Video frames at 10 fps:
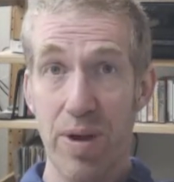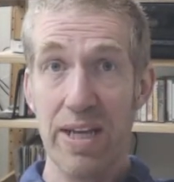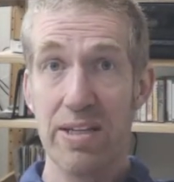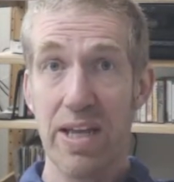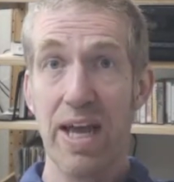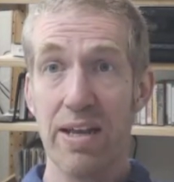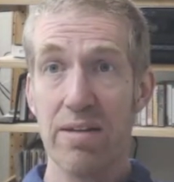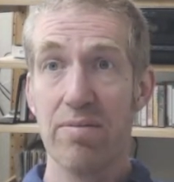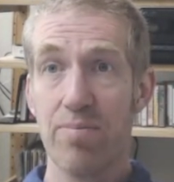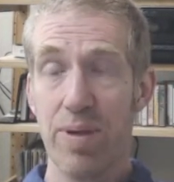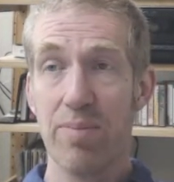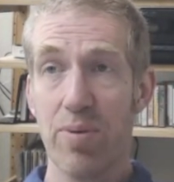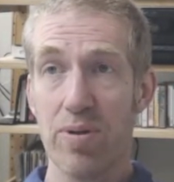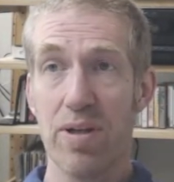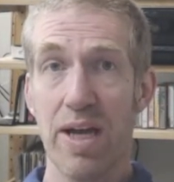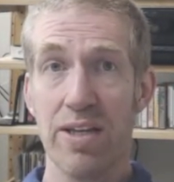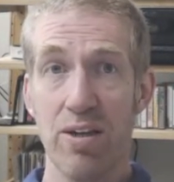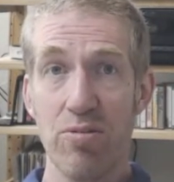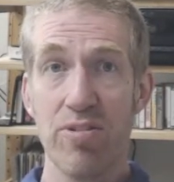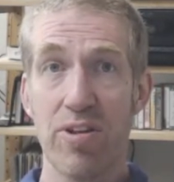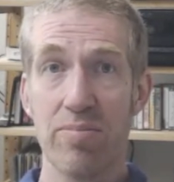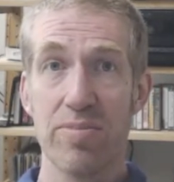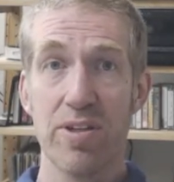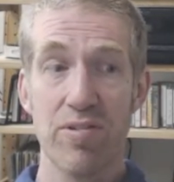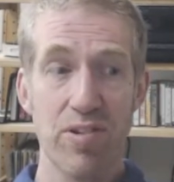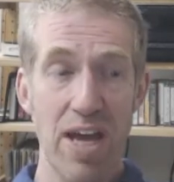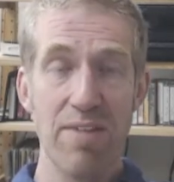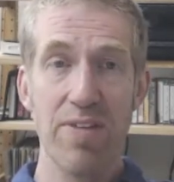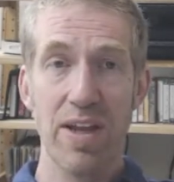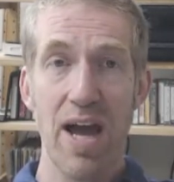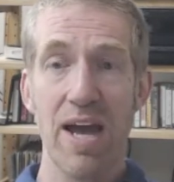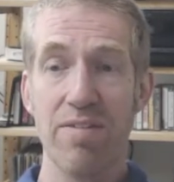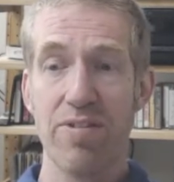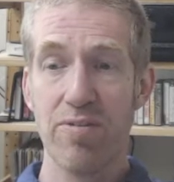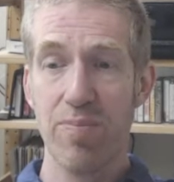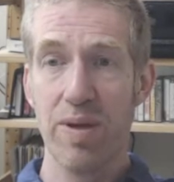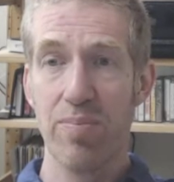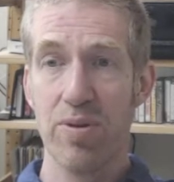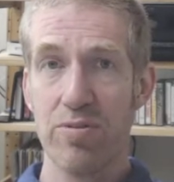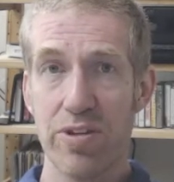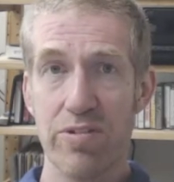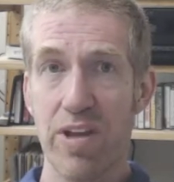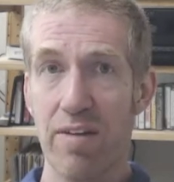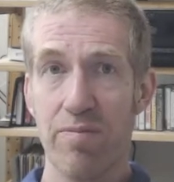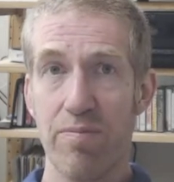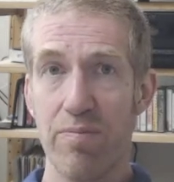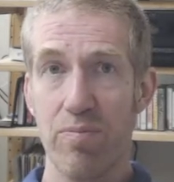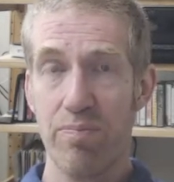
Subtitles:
brain dead people and use them to save the lives of people who just have